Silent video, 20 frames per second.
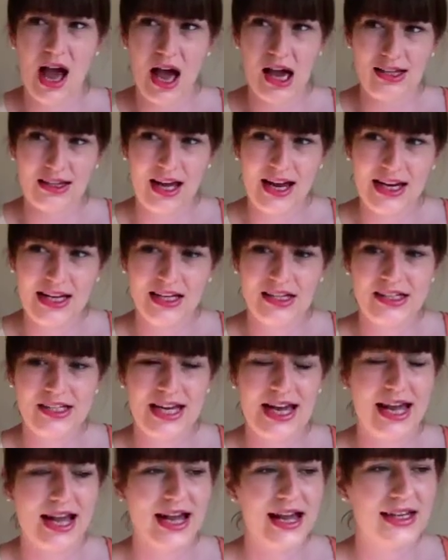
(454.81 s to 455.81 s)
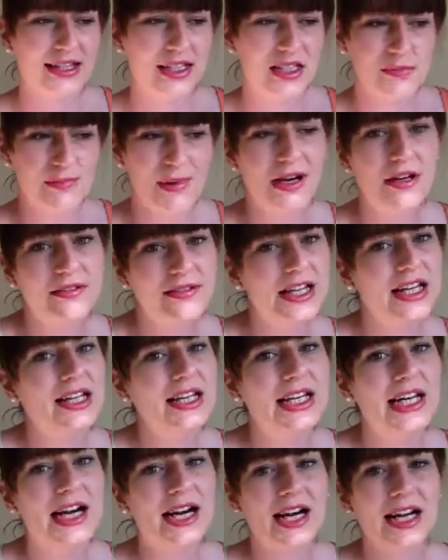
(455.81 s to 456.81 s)
I liked it, it smelled
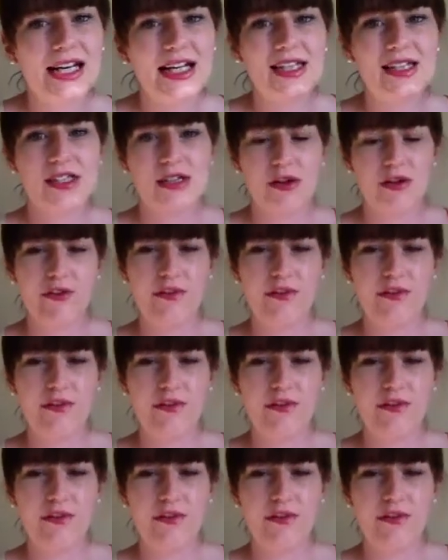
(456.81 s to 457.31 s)
really nice.